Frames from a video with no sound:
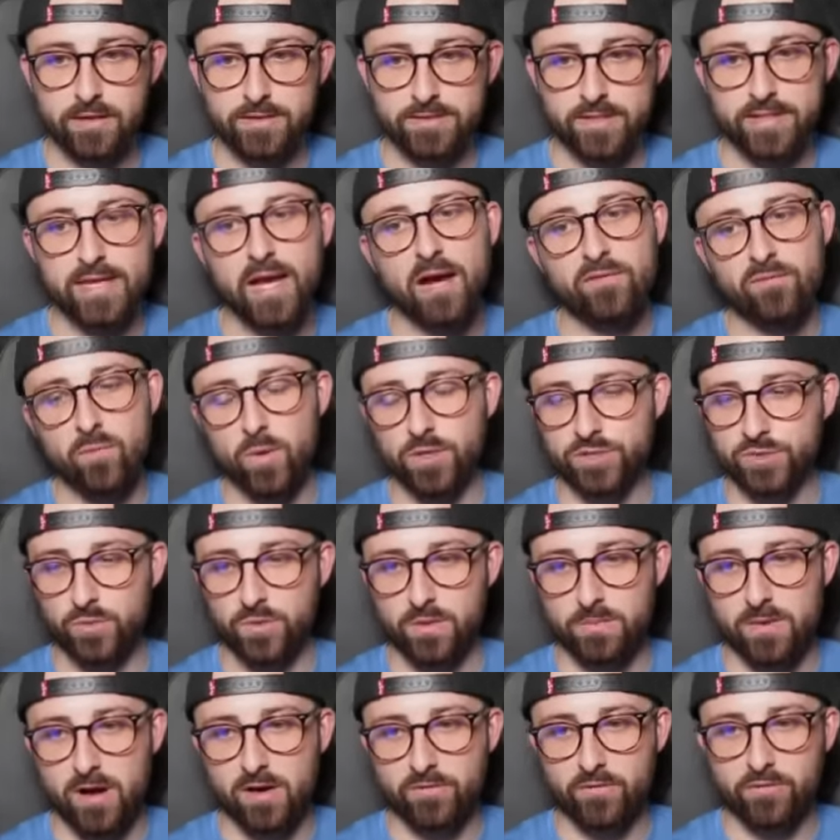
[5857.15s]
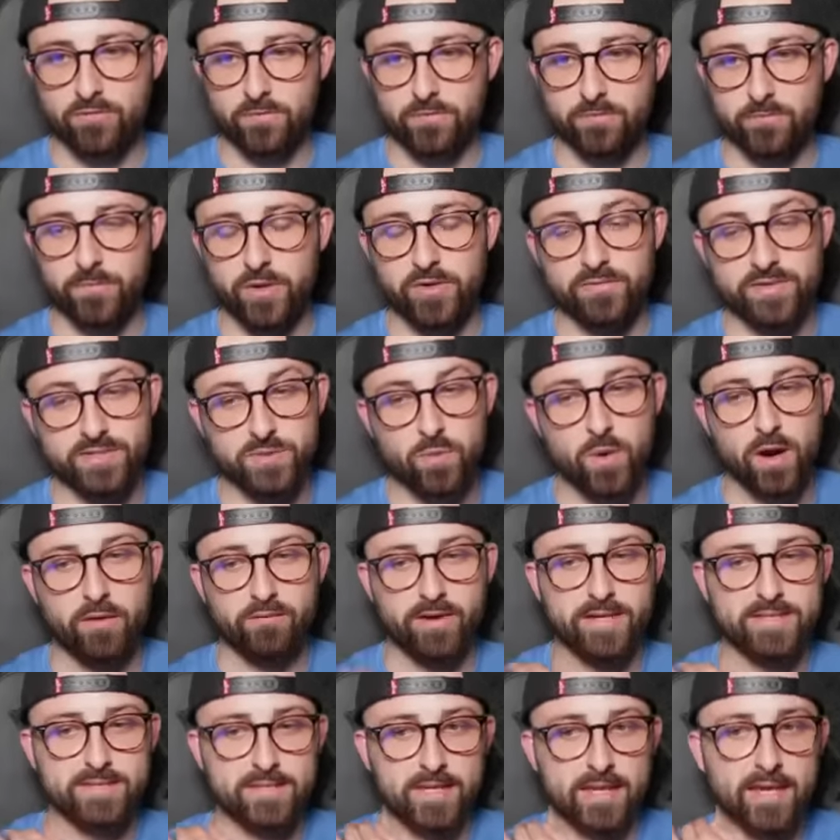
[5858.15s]
So yeah, I've watched all the Marvel movies quite
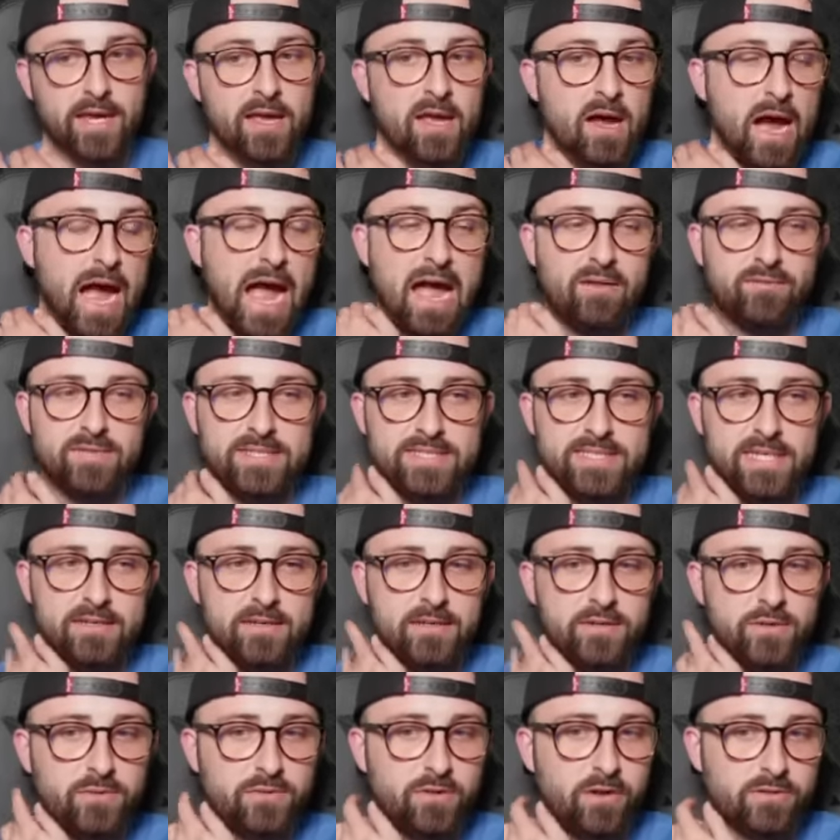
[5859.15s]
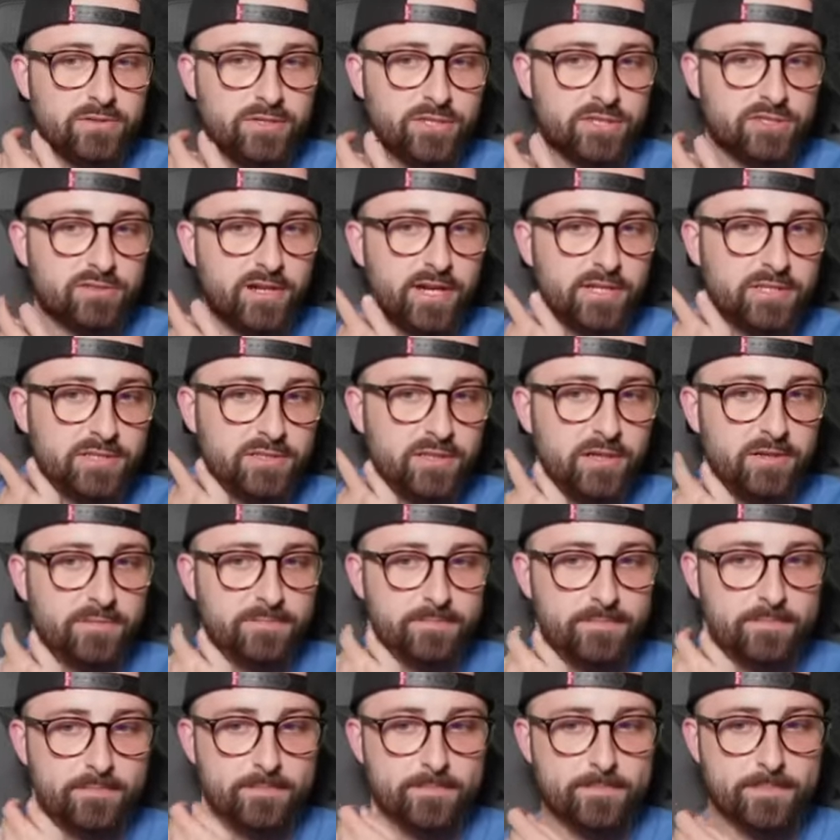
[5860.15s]
recently. I haven't seen the new Doctor Strange, though.
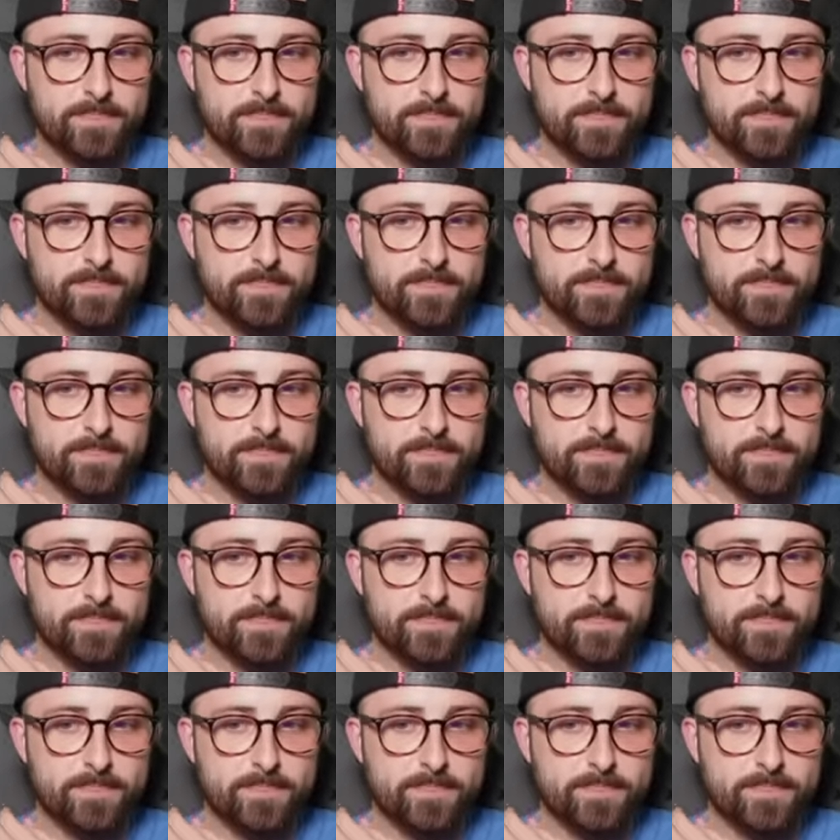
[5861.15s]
